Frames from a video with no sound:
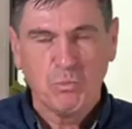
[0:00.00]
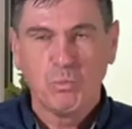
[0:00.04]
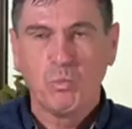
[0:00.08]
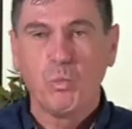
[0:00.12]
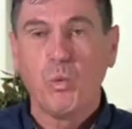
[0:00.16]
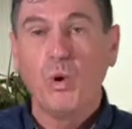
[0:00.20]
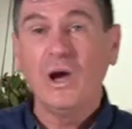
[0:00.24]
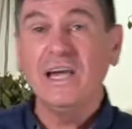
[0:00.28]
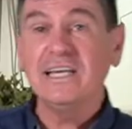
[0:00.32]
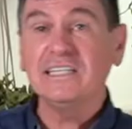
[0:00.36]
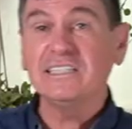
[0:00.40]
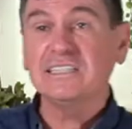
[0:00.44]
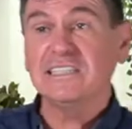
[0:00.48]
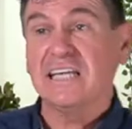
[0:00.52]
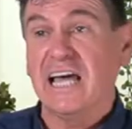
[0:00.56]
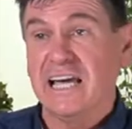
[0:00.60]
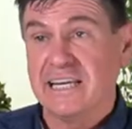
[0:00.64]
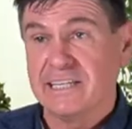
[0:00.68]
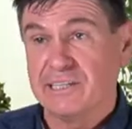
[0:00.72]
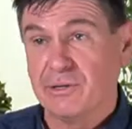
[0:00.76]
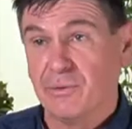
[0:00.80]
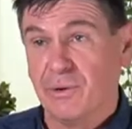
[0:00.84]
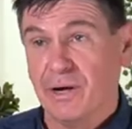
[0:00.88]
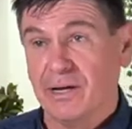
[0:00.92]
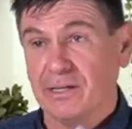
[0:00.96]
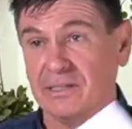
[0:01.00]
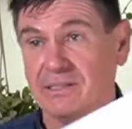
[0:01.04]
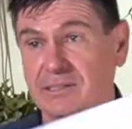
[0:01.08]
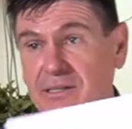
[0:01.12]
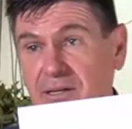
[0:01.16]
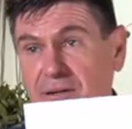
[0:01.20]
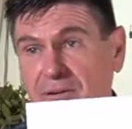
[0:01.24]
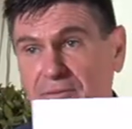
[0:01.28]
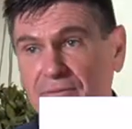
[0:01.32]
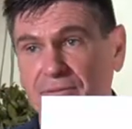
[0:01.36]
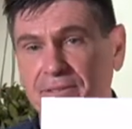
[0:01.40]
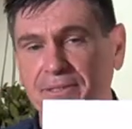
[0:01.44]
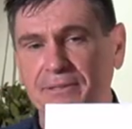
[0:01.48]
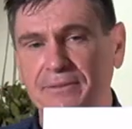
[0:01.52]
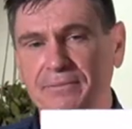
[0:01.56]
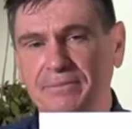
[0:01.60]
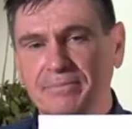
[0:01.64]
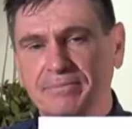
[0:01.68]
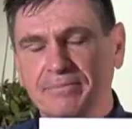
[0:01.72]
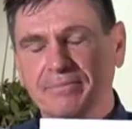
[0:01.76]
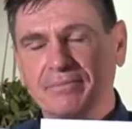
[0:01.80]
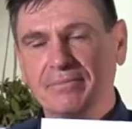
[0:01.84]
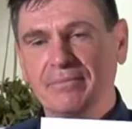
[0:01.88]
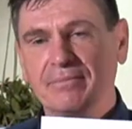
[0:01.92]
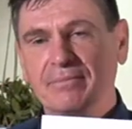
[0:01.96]
we say to ourselves,
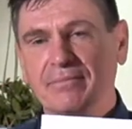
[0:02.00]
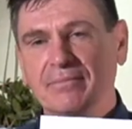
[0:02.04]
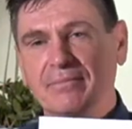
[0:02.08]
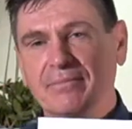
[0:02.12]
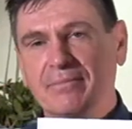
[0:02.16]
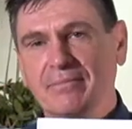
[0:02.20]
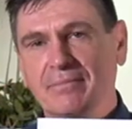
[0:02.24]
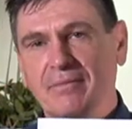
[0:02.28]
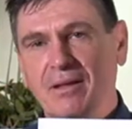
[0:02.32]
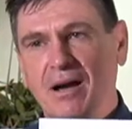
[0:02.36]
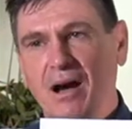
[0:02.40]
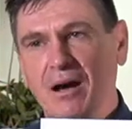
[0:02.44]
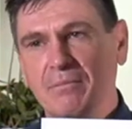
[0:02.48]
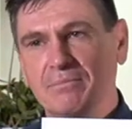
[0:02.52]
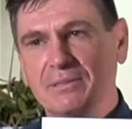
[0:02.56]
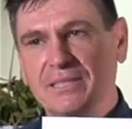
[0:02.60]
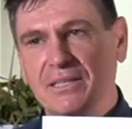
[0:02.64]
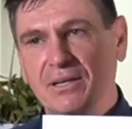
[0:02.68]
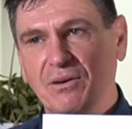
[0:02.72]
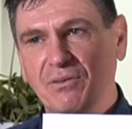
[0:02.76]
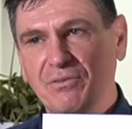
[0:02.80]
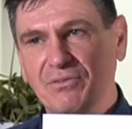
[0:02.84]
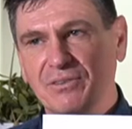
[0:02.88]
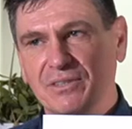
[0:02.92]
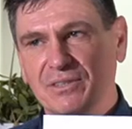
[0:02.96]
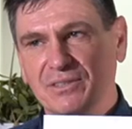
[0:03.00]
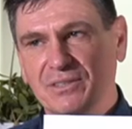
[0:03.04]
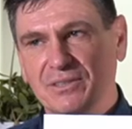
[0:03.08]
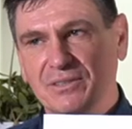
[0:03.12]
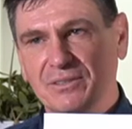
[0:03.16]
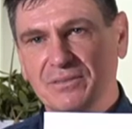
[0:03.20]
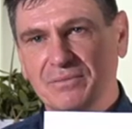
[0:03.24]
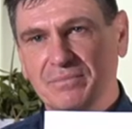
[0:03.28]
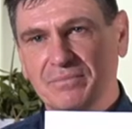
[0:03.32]
I'm selfish.